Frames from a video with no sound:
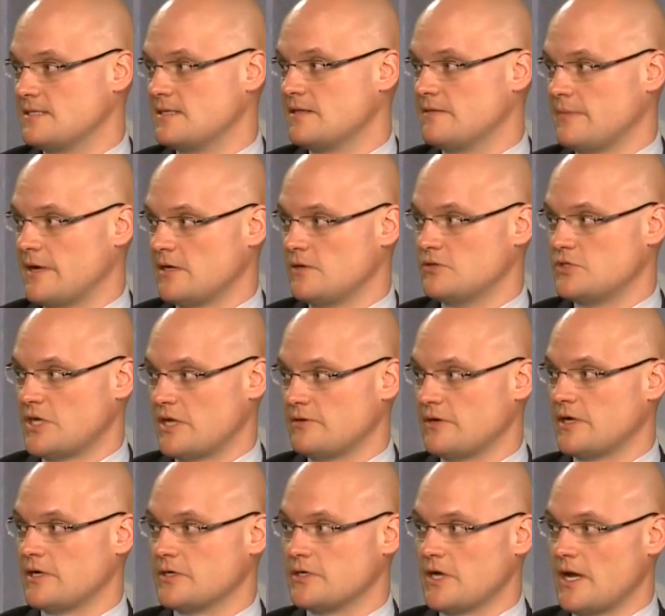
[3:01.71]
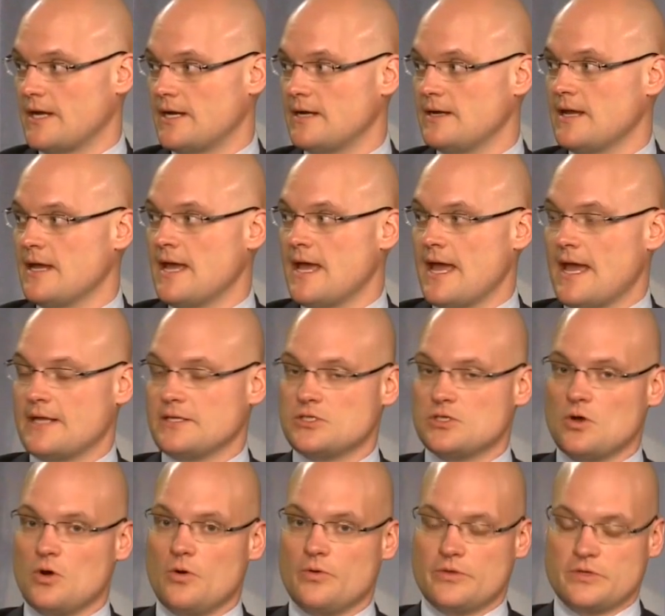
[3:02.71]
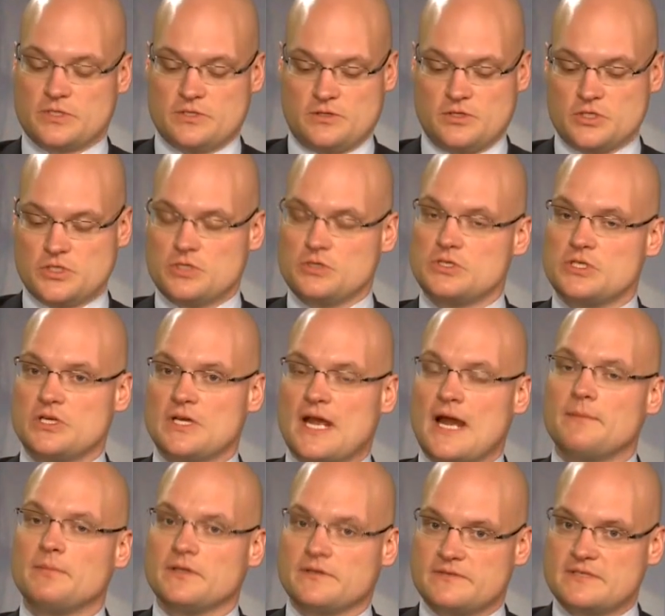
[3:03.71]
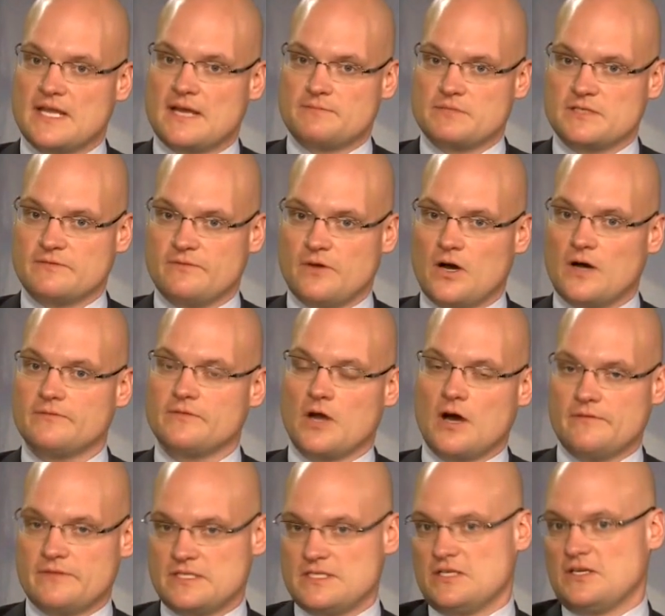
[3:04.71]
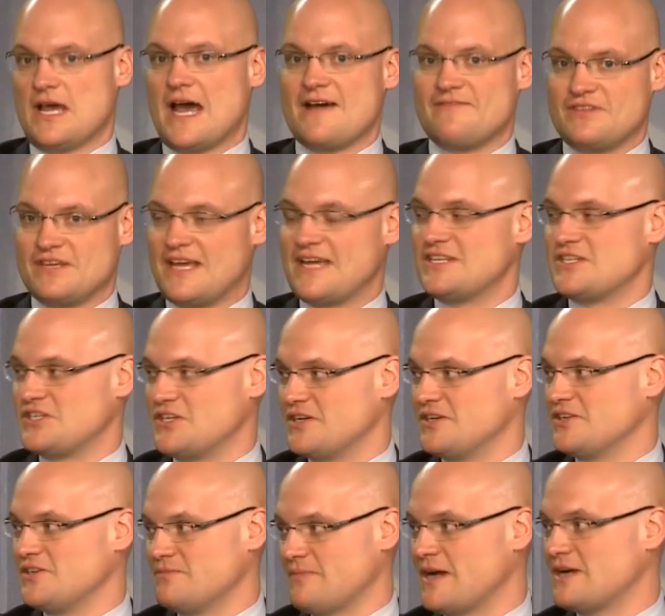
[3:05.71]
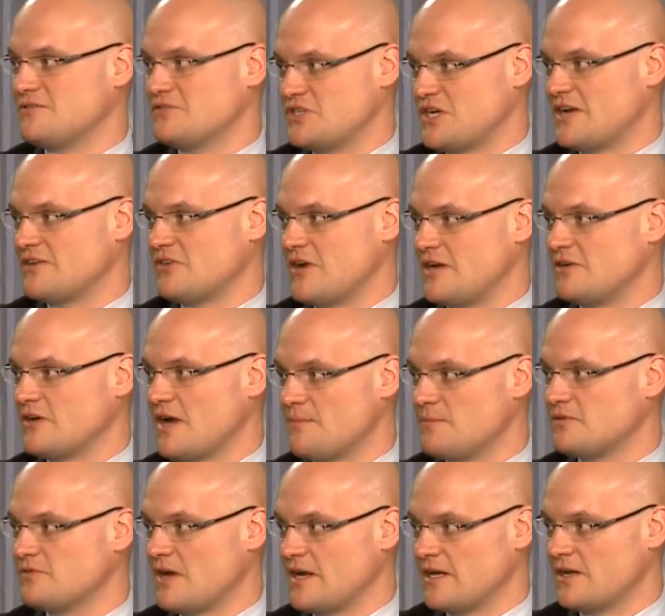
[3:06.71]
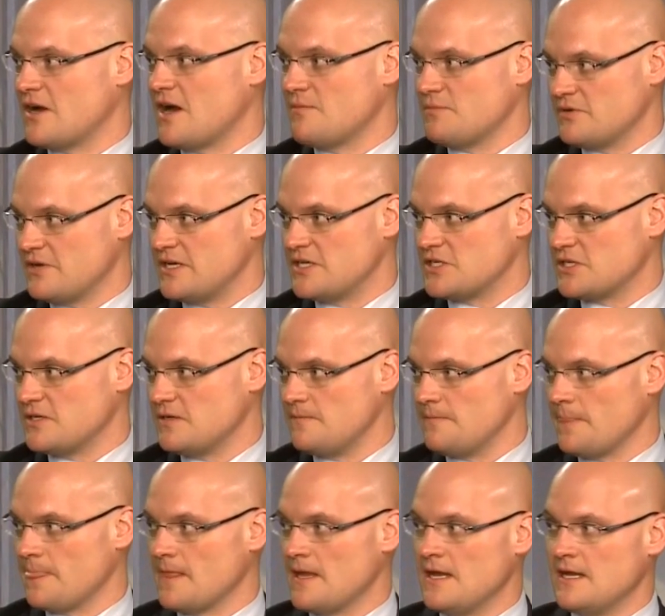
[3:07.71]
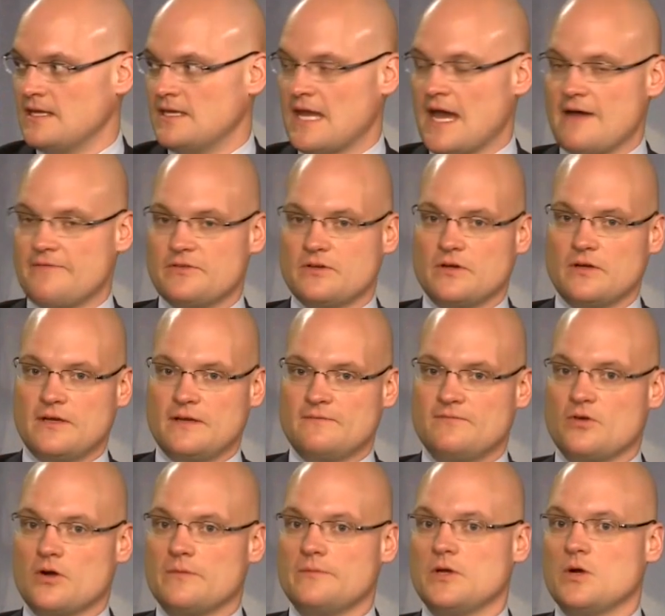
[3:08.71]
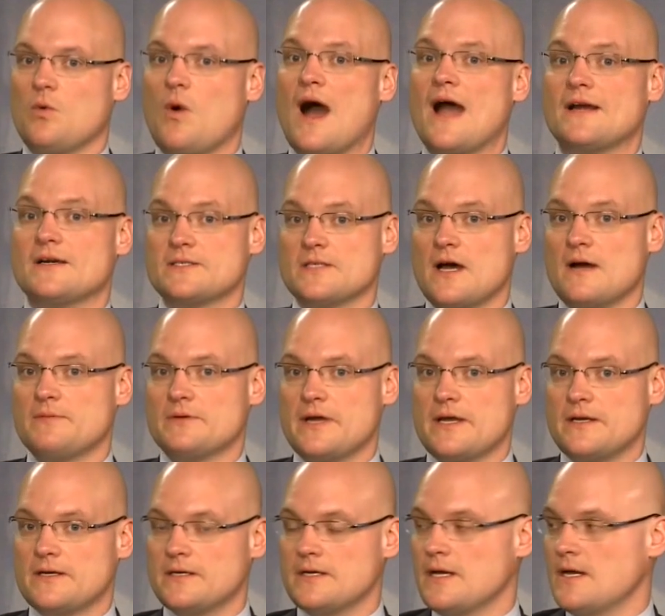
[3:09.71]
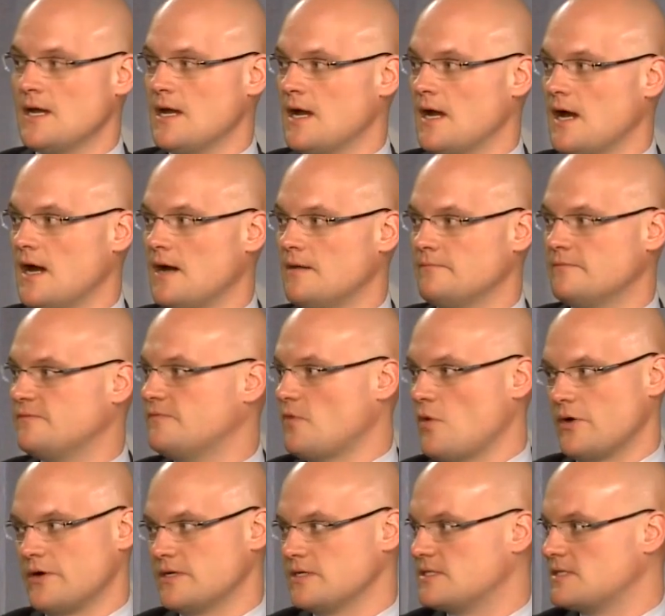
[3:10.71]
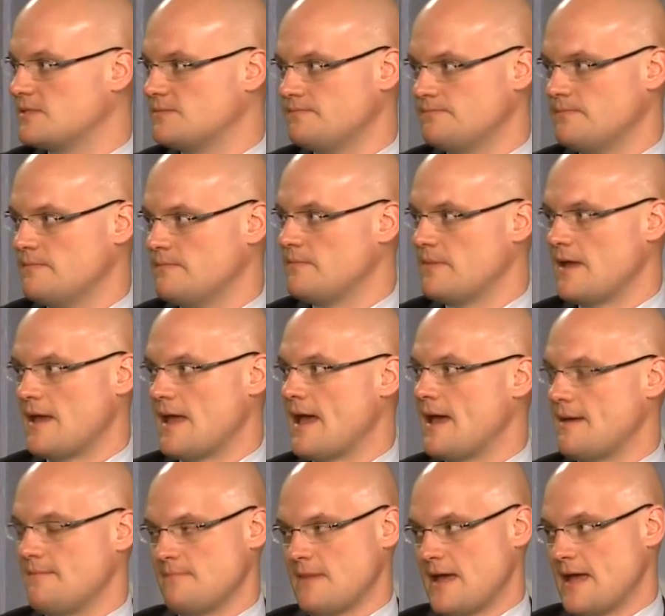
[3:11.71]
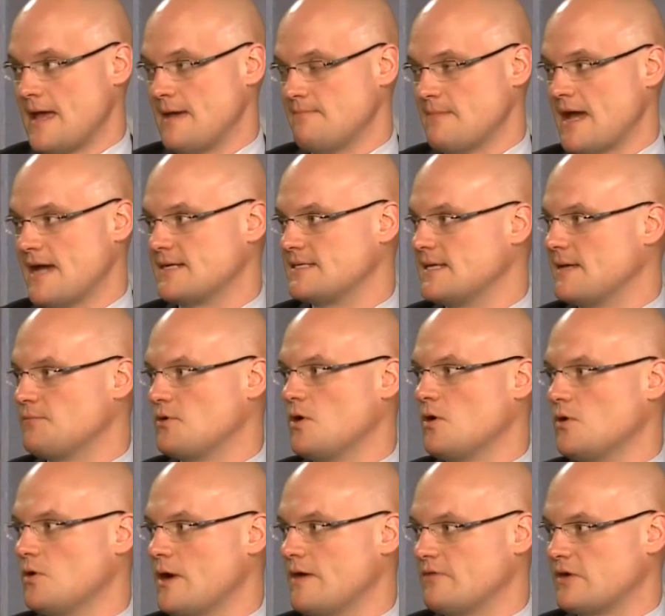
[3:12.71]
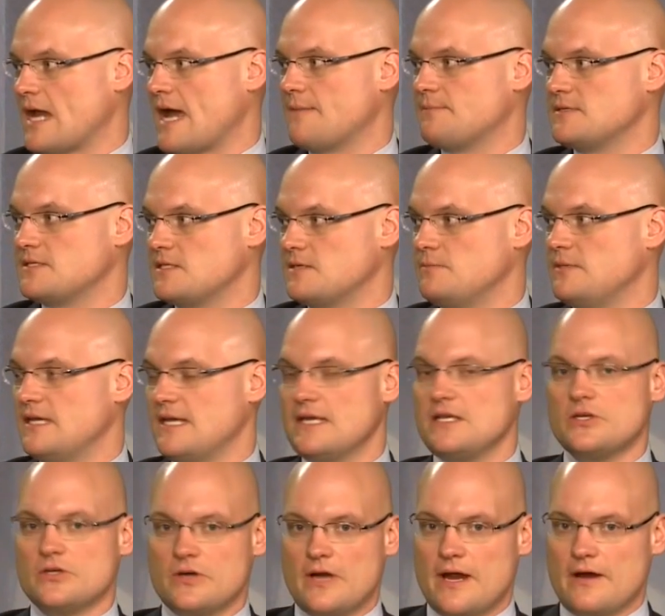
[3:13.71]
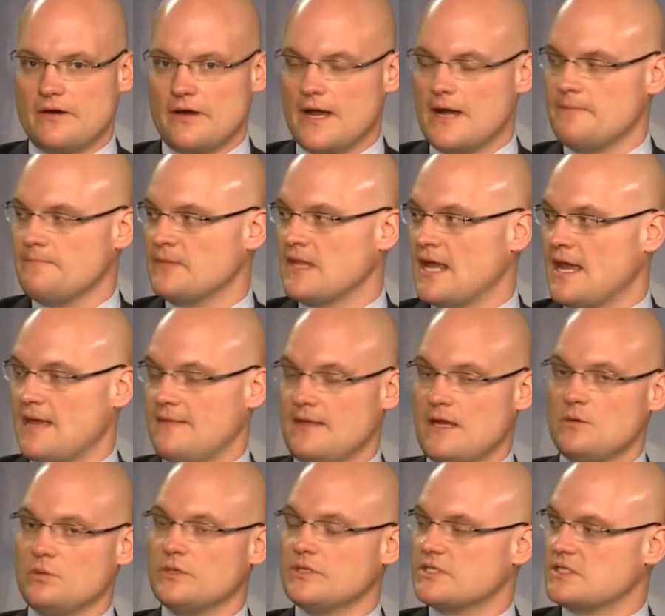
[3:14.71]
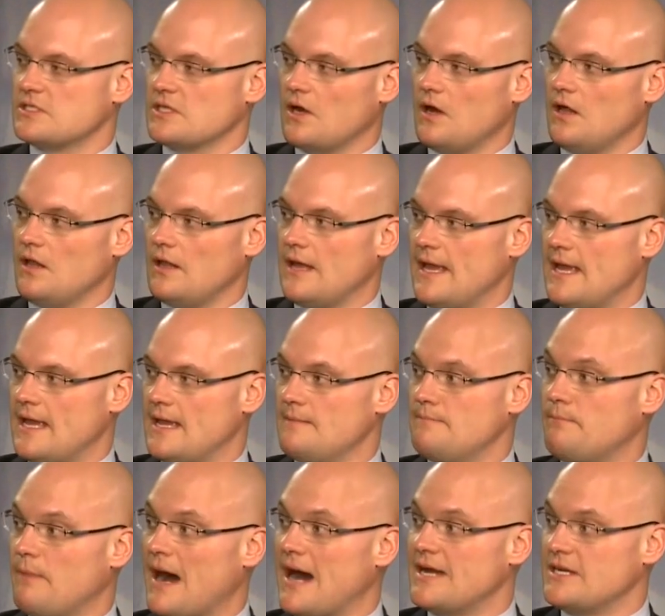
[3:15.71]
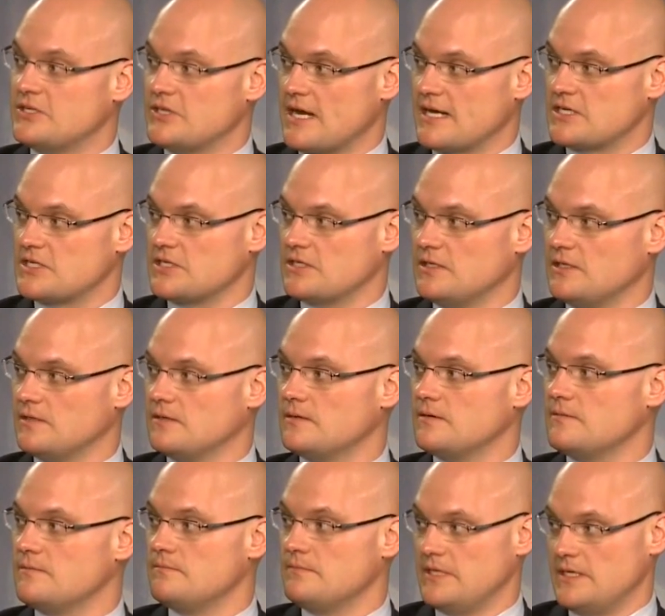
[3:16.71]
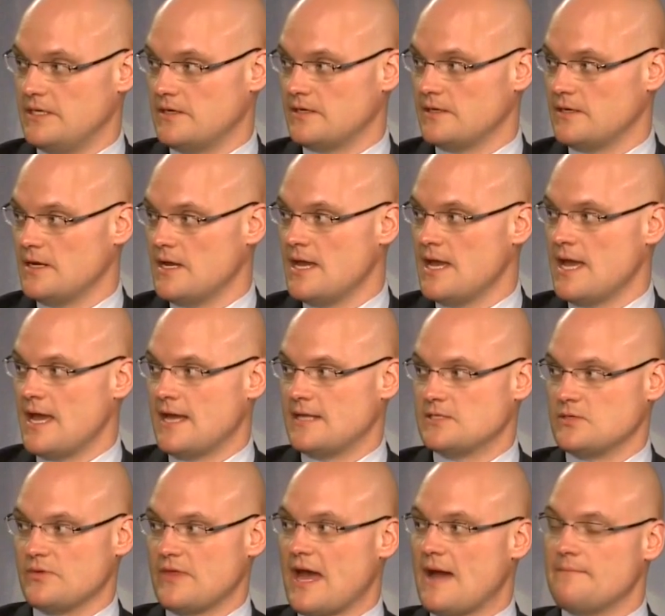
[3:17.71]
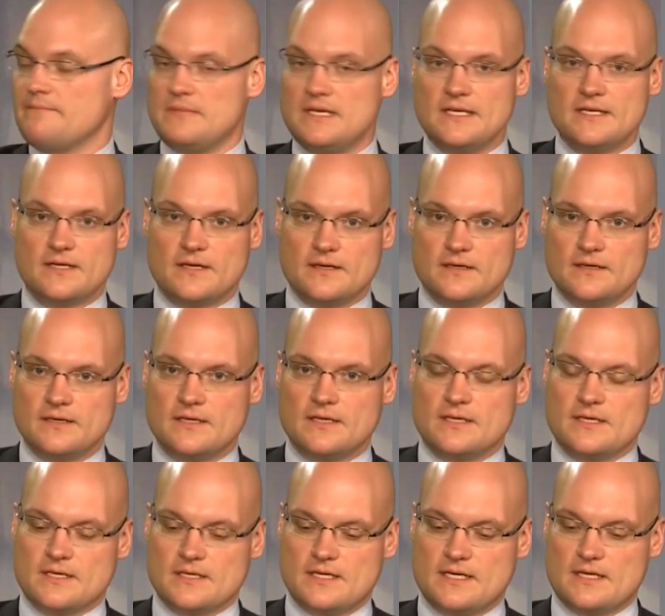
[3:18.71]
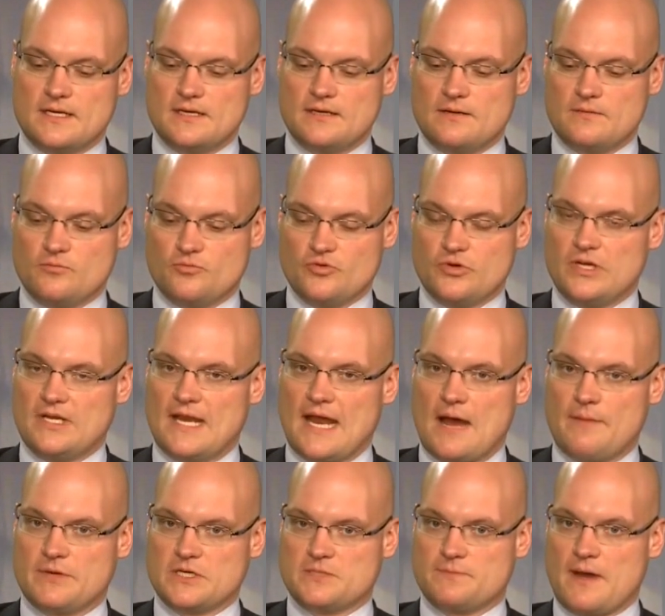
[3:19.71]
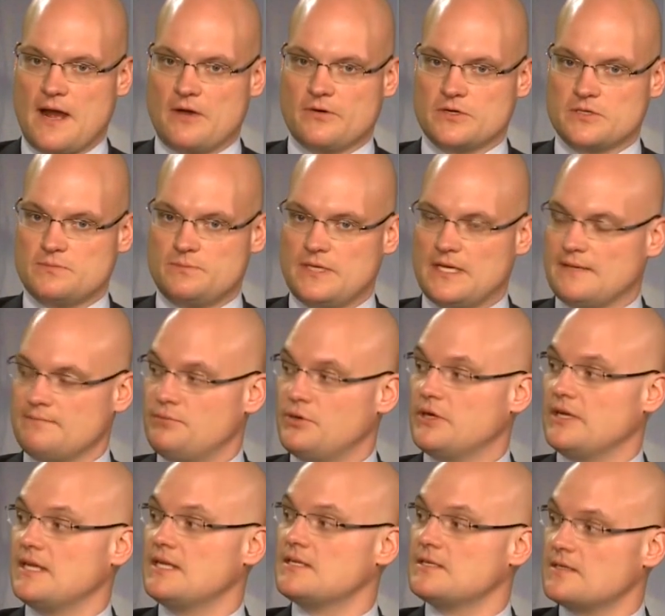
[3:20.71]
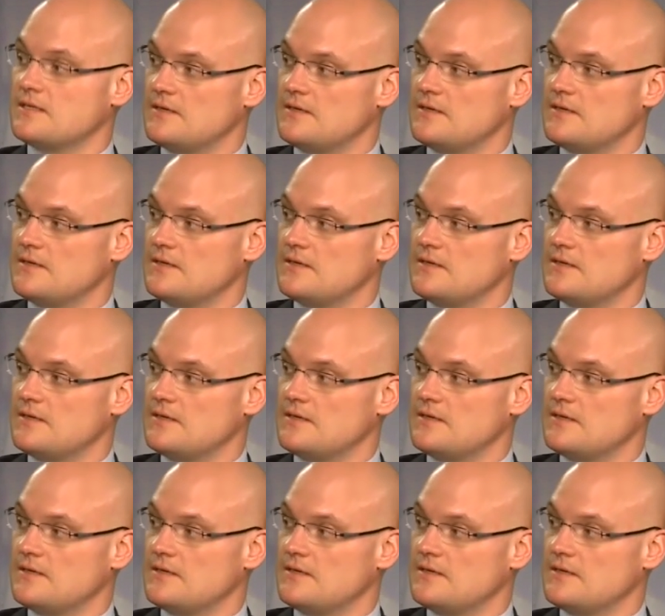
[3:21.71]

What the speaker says: to the microgenerator credit. And so there's usually a couple of steps involved. Obviously, you have to get your microgenerator up and running and operational. You have to inform your wires operator, Fortis, NMAX, EPCOR, whoever it happens to be in your area, and they will install a bidirectional meter. And so that meter can read how much power is being put into the